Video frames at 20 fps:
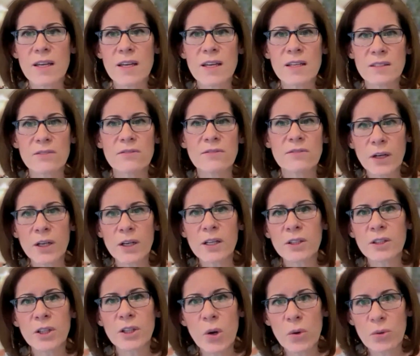it's a very
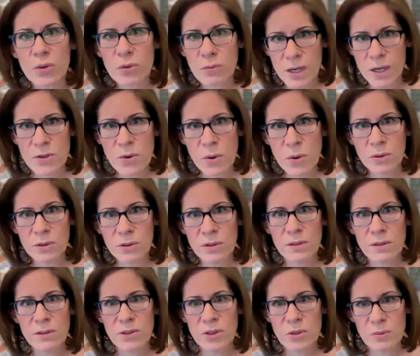low threshold
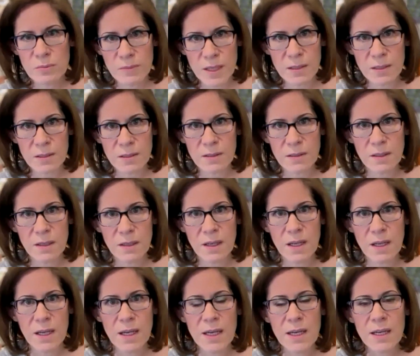to meet.
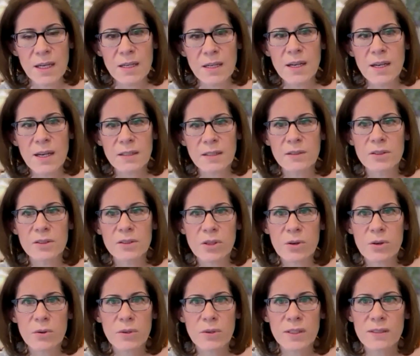And
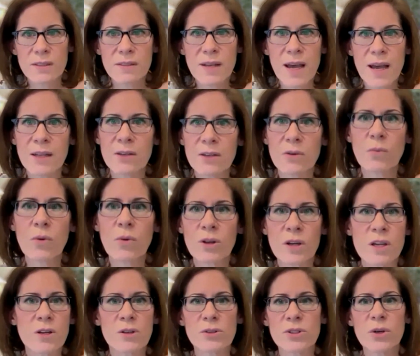so it's not
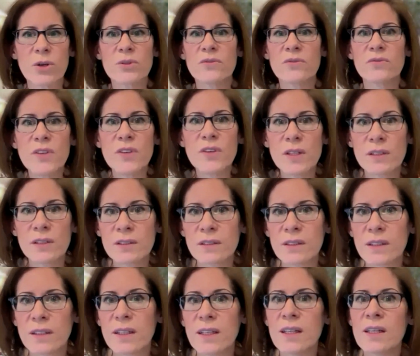work in your chosen field.
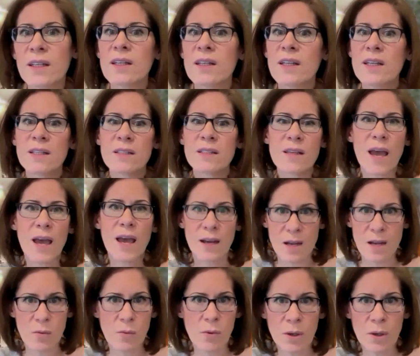It is
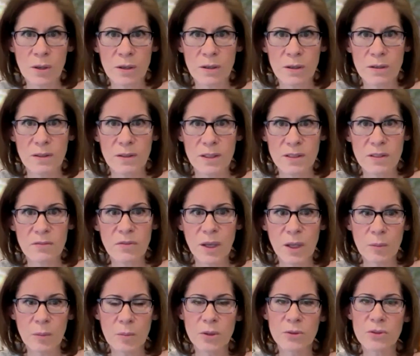any work that's
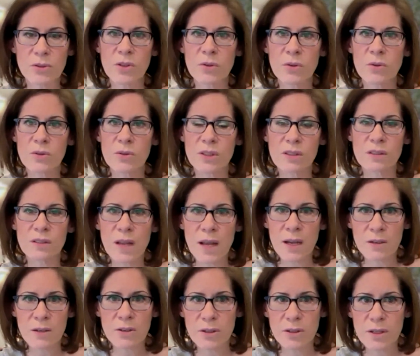available. So the
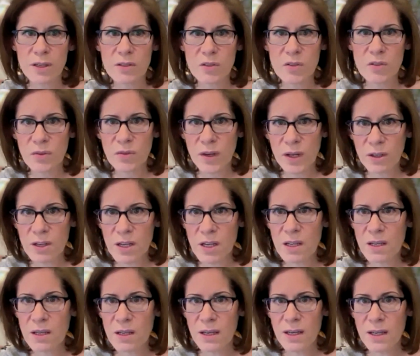standard is
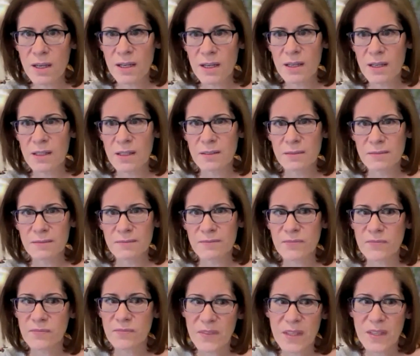
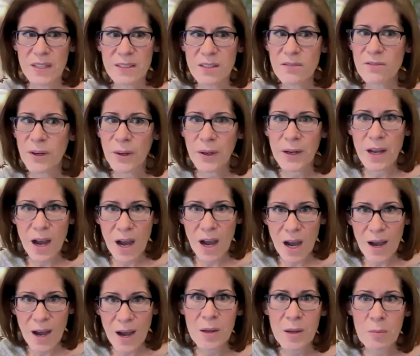it's a very
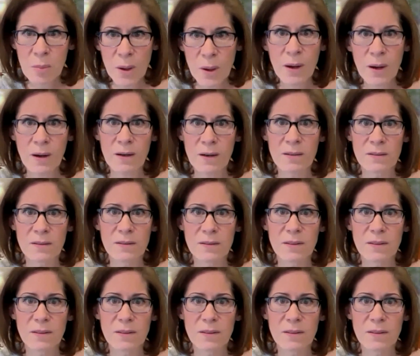high bar.